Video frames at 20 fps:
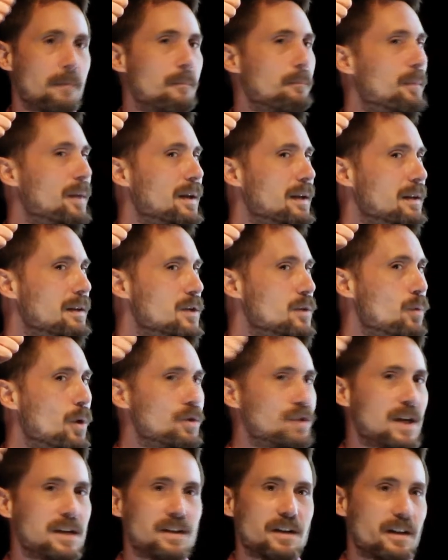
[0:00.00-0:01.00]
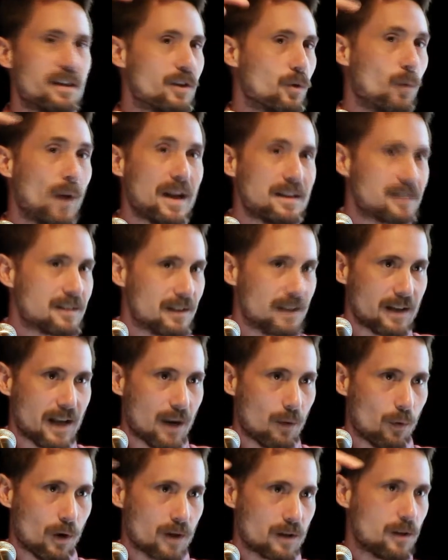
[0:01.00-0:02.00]
But you won't change any of the weights in the
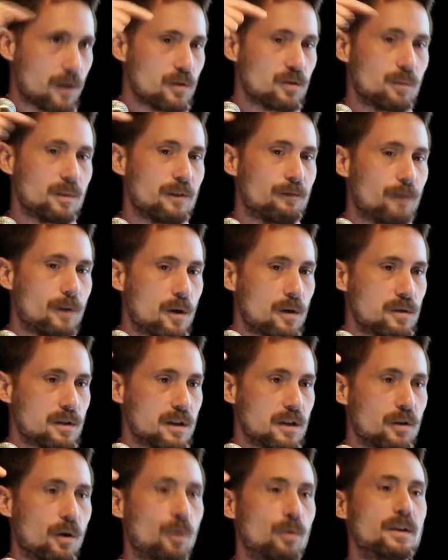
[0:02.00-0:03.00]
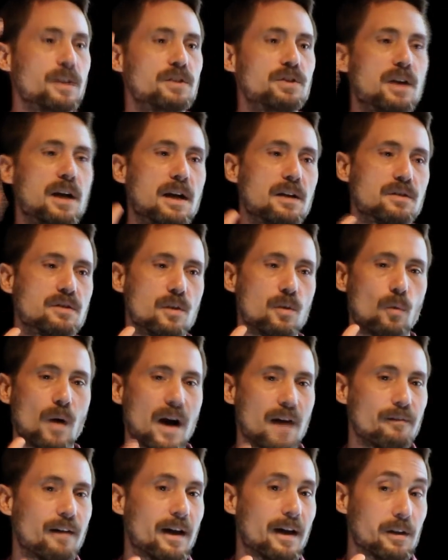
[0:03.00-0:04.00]
network. Those will be throws, and you'll only change the
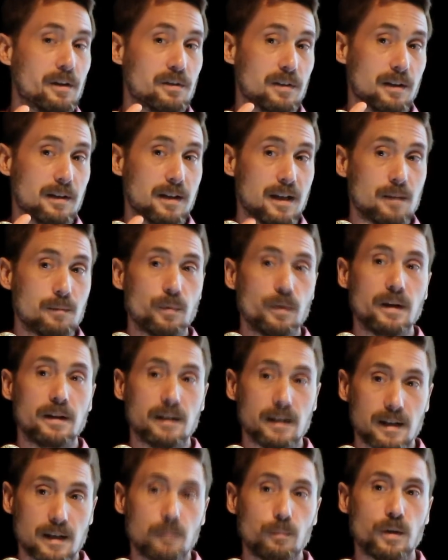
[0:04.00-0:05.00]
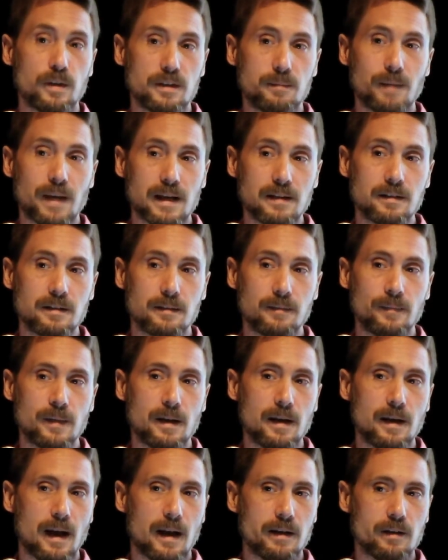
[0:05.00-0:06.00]
y values at in the input space.
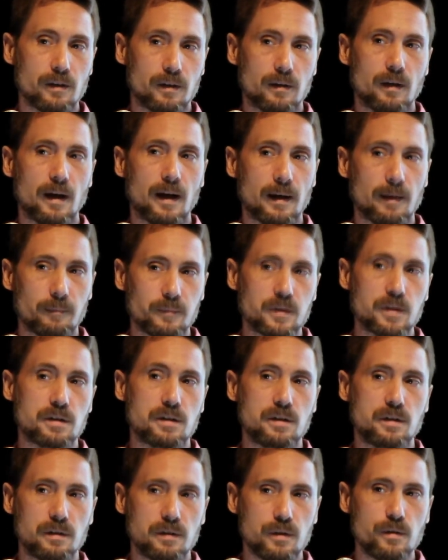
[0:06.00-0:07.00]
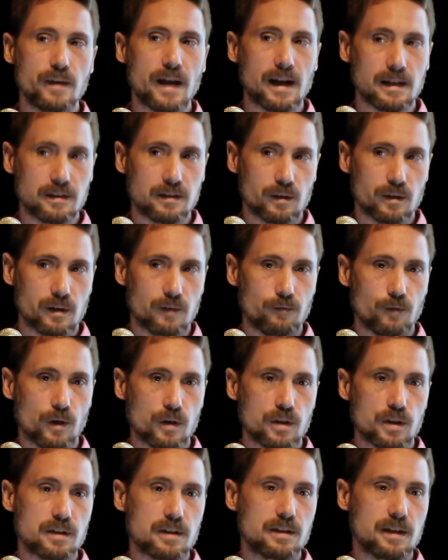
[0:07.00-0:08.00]
And you'll just do that until
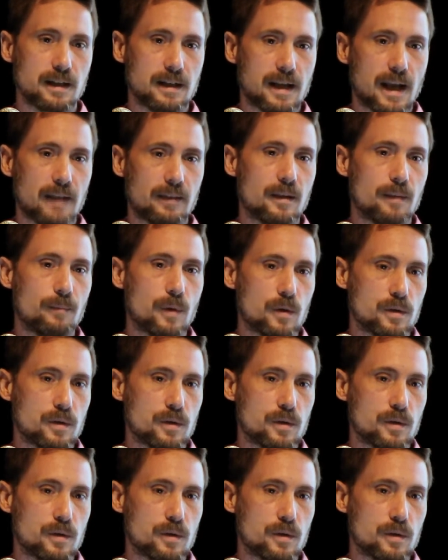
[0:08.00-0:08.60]
convergence to get the